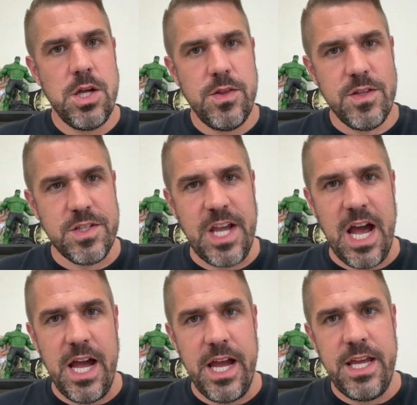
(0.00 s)
the
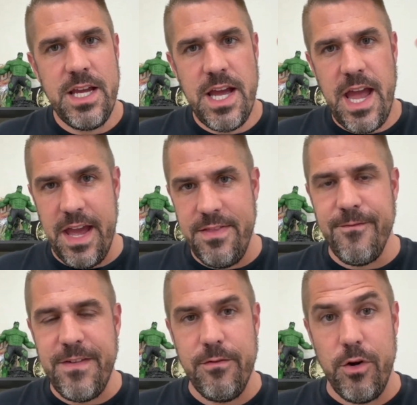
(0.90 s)
Sky, and the
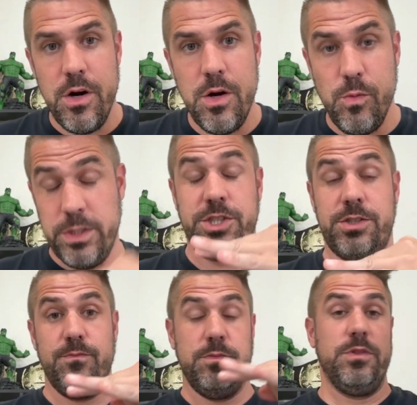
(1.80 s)
Fever, which
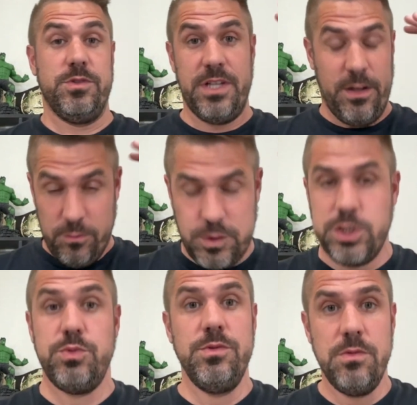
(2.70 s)
is like,
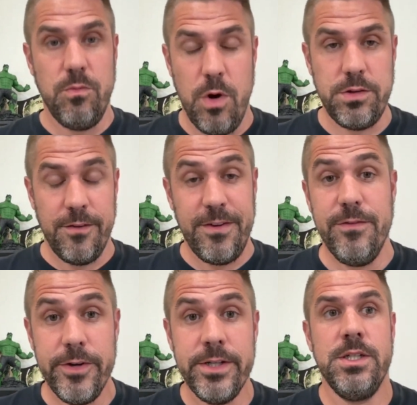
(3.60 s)
what, the
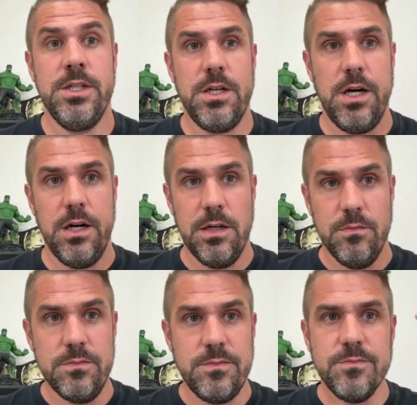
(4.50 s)
Fever?
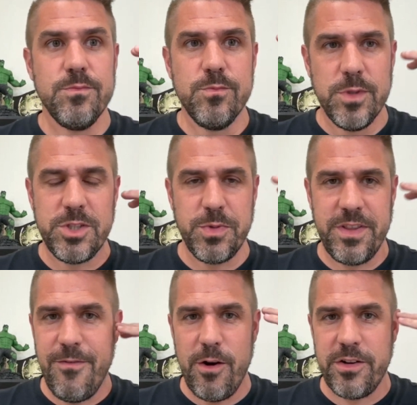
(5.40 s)
Which was
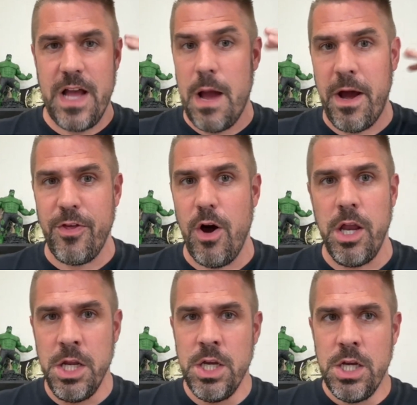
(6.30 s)
the first time I
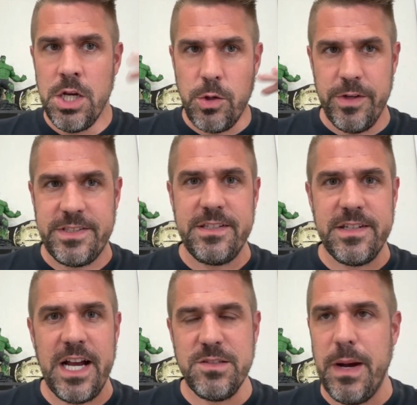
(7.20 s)
thought Christy
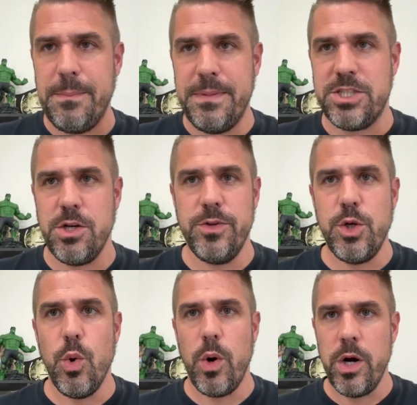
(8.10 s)
Sides might be shown the
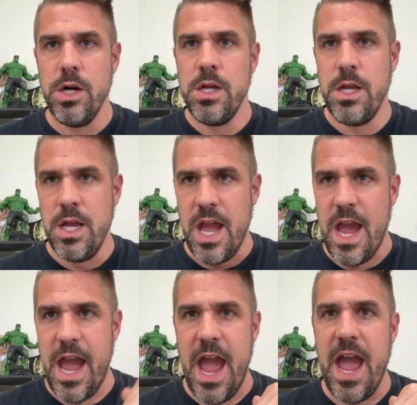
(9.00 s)
door.
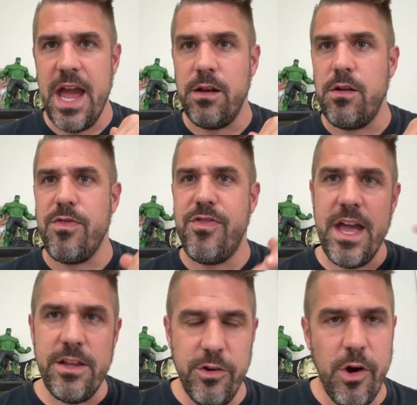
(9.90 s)
And
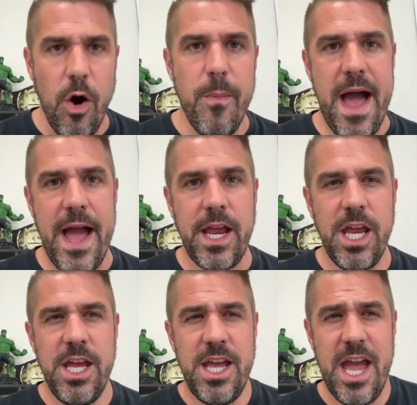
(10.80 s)
then you go back
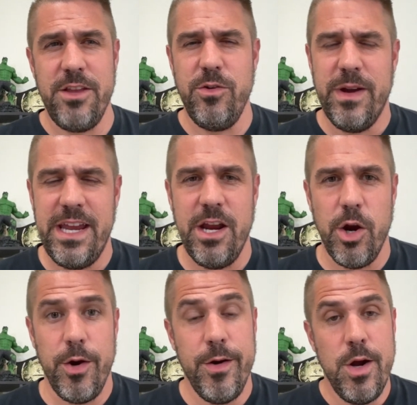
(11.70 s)
and you
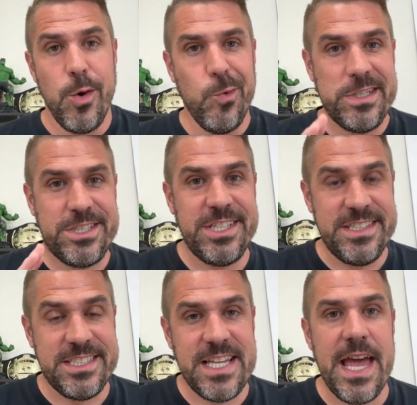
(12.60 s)
hear what she
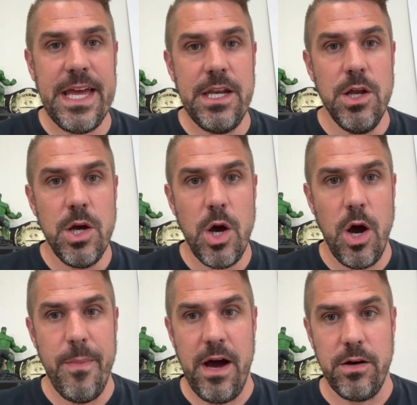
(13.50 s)
said
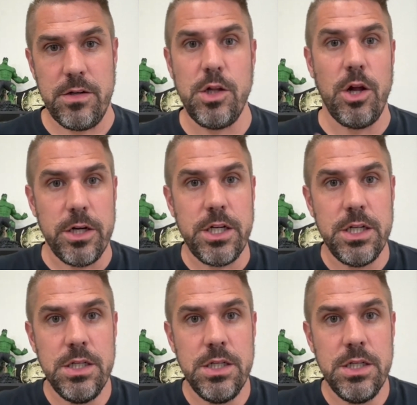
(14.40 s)
about Clark,